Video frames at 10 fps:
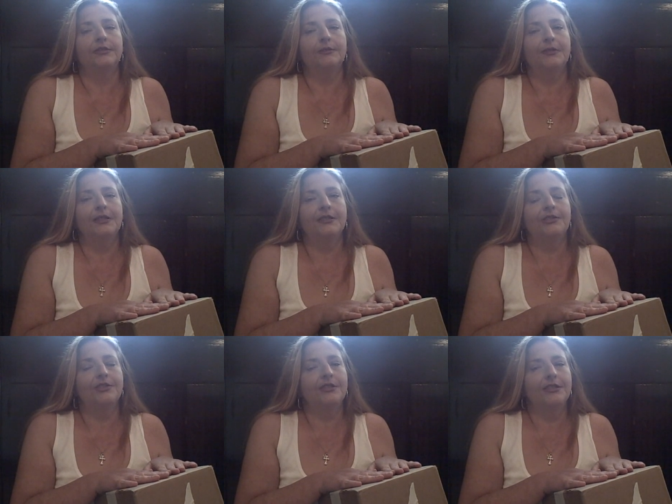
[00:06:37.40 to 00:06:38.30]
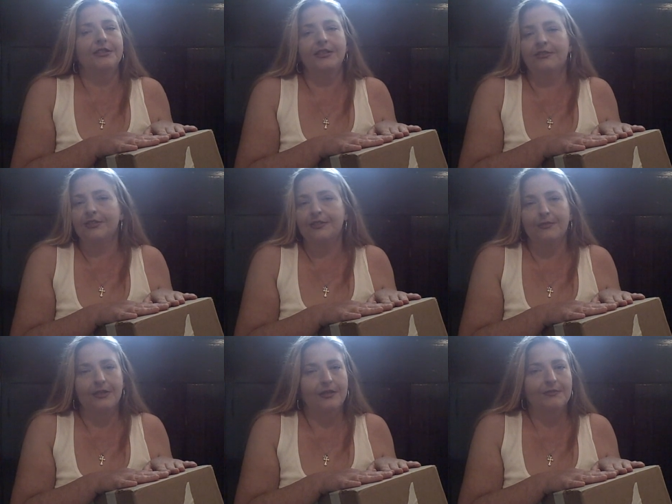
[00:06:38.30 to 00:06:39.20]
Sometimes it's just nice to hear it
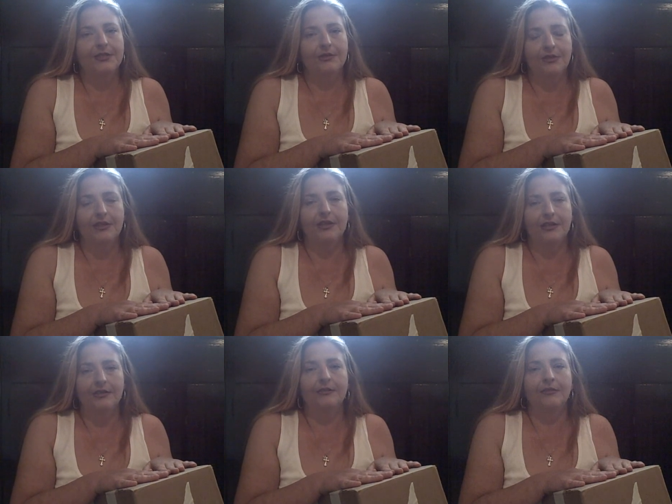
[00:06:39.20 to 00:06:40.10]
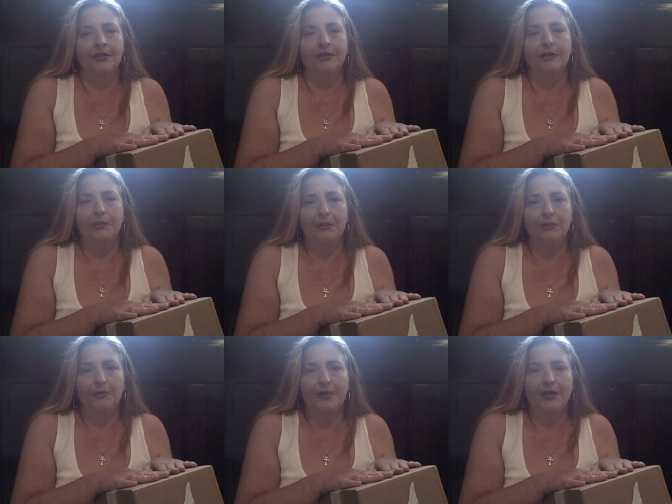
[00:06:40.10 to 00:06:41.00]
sometimes that
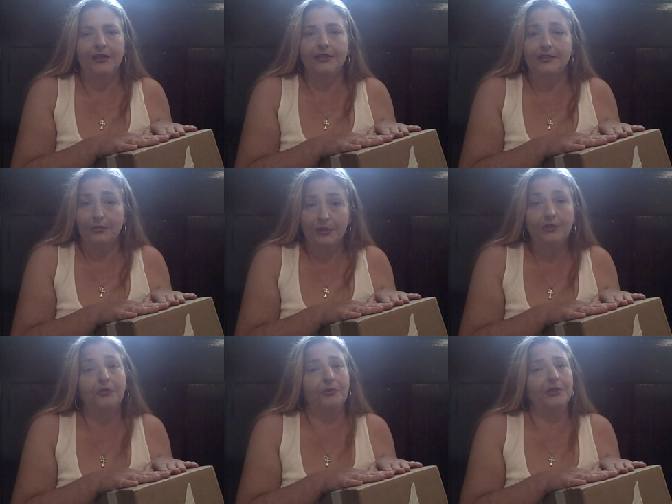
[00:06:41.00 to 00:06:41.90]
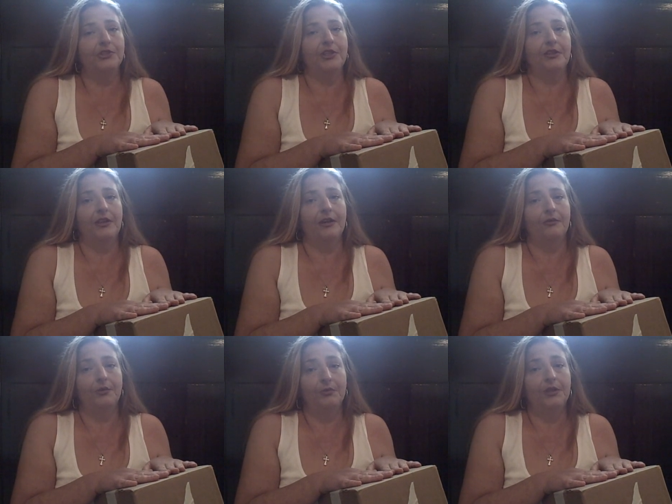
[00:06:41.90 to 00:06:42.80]
people are behind us, so we do appreciate
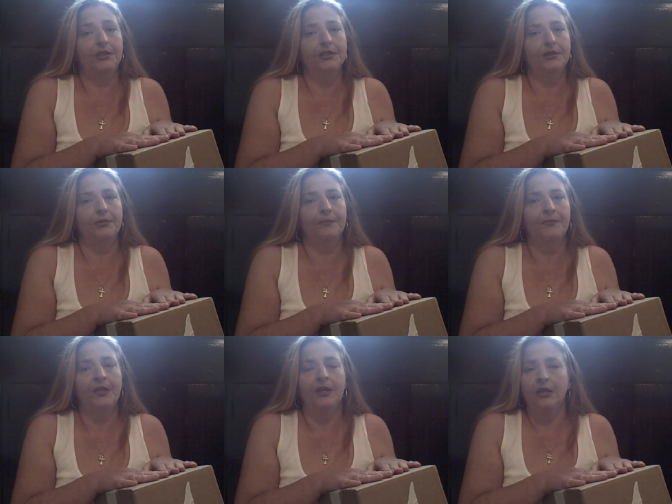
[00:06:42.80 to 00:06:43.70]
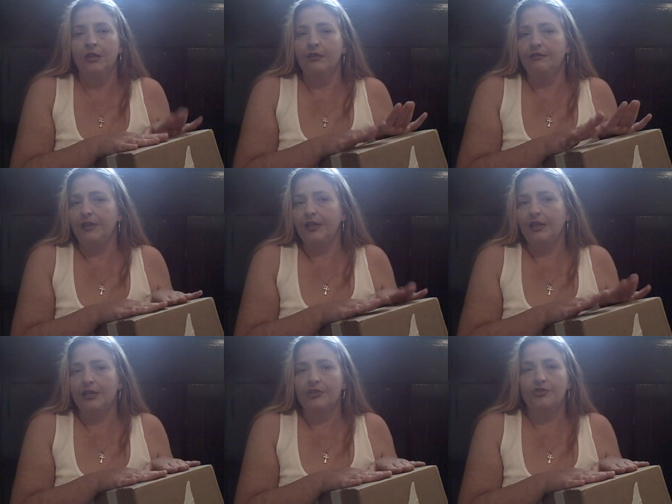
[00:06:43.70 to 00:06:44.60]
that. We really do.
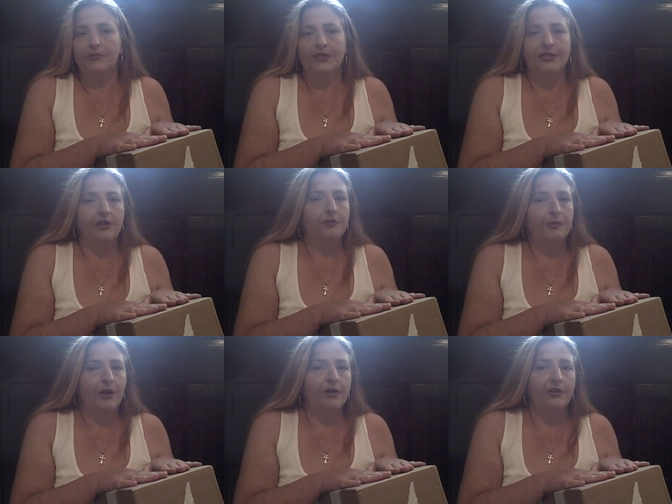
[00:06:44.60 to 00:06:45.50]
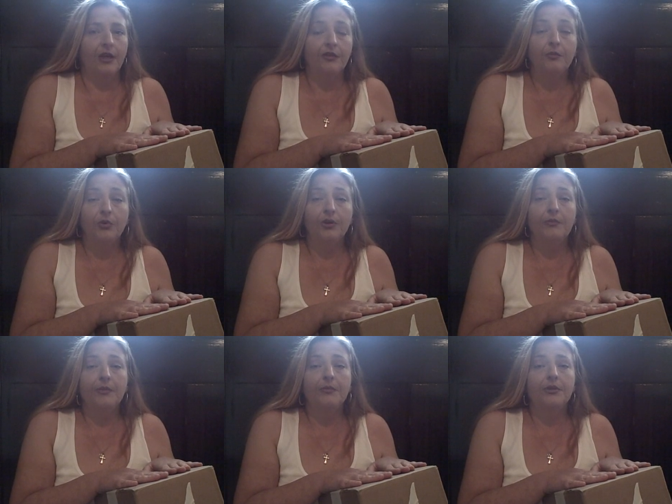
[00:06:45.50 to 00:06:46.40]
Vicki, Kendra, myself, Bart, and other
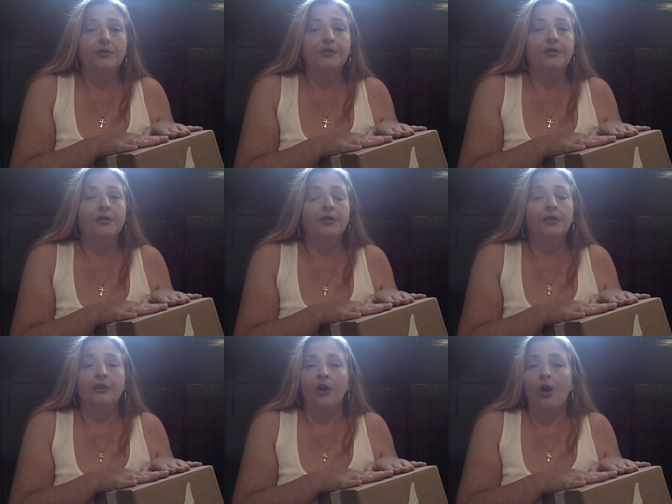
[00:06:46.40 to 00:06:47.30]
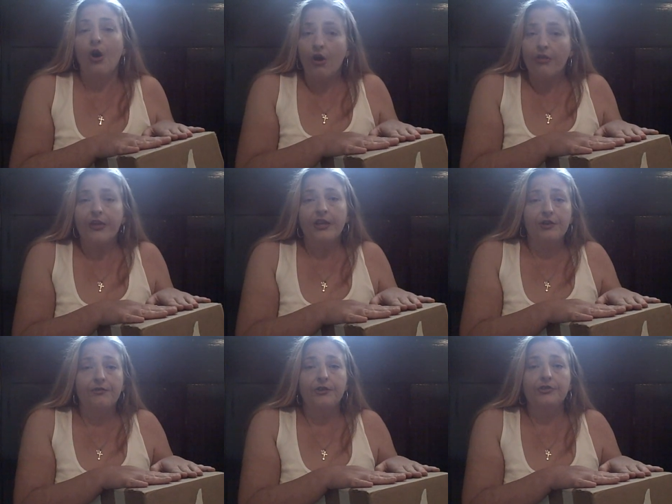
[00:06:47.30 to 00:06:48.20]
board members, all
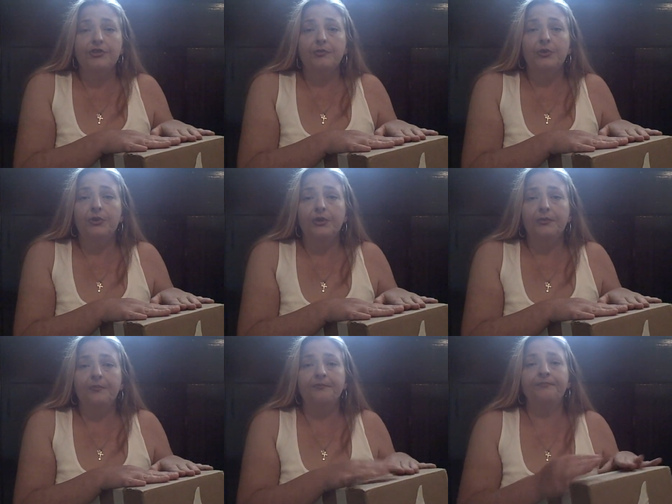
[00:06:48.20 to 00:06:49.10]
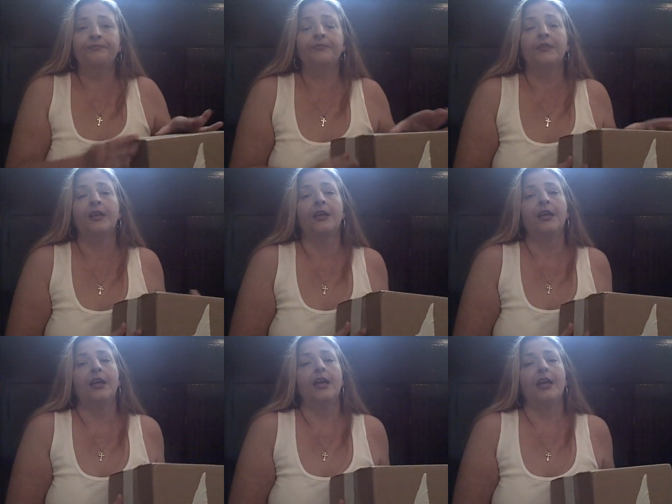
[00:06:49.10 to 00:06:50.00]
thank you for your support,
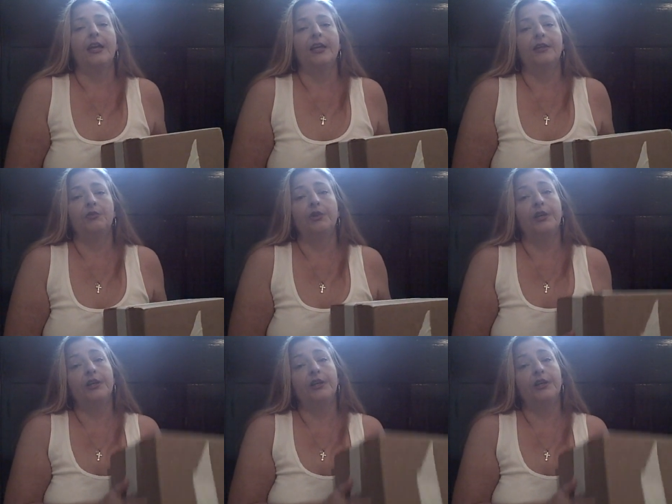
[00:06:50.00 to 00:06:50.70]
and we'll